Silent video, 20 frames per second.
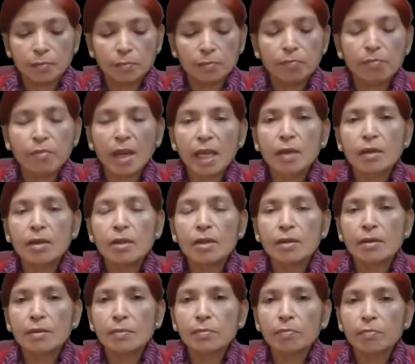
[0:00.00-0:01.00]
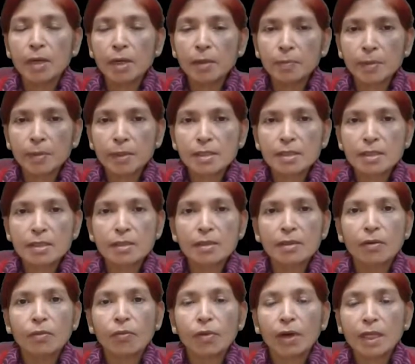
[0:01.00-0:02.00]
main purpose.
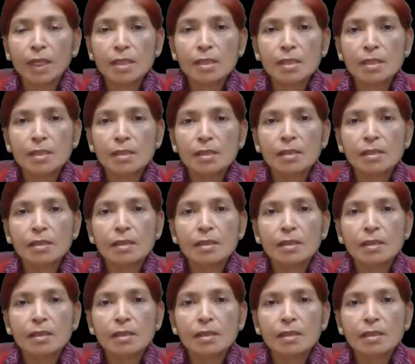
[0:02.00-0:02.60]
What is